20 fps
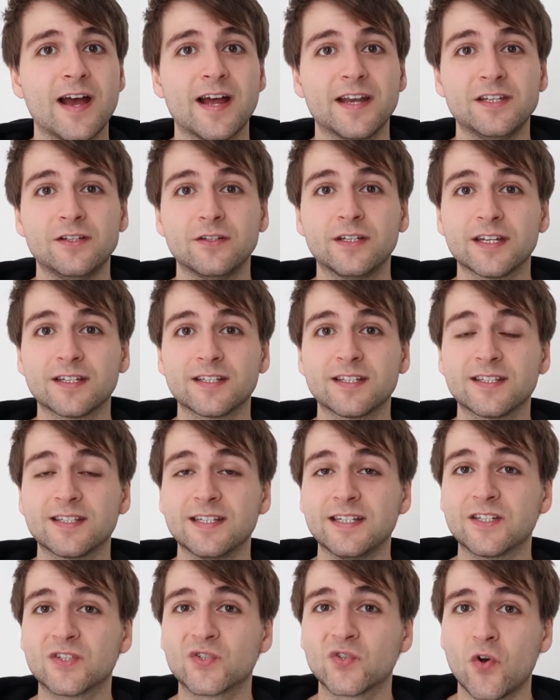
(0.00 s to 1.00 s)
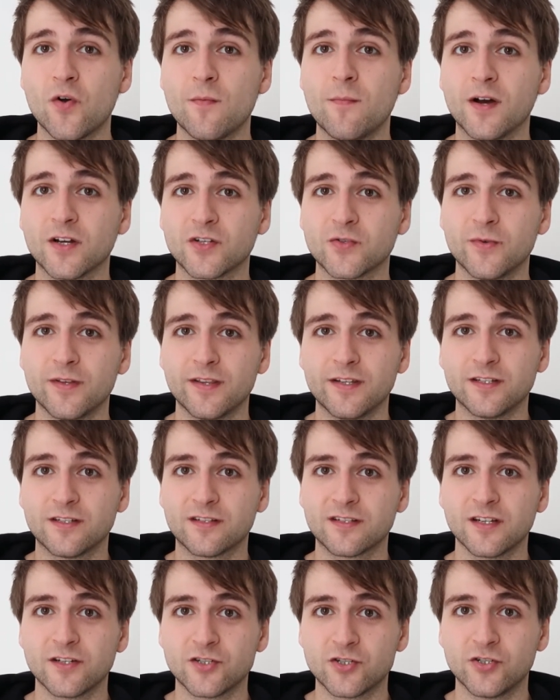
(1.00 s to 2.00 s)
and you get to see so much within
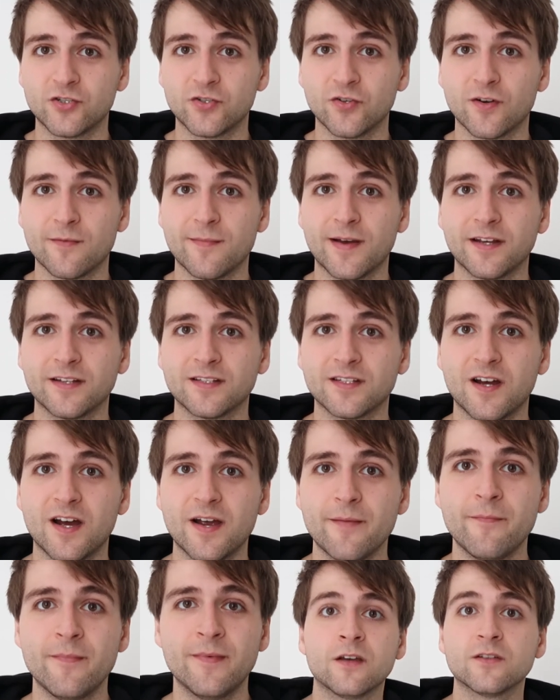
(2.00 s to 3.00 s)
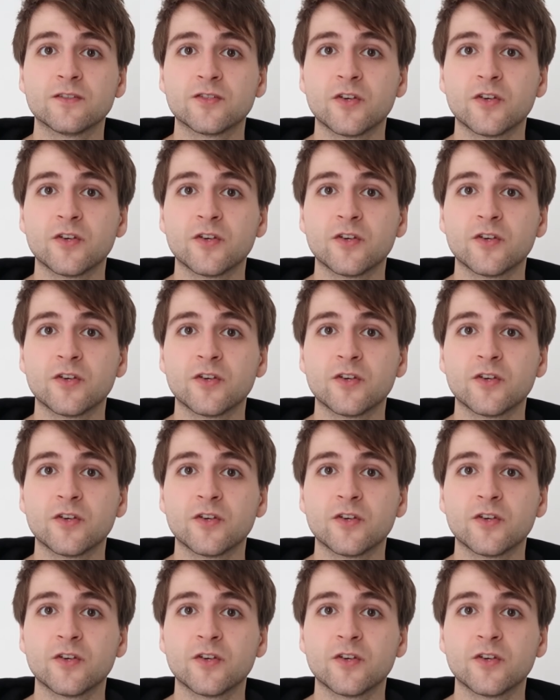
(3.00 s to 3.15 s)
such a short amount of time.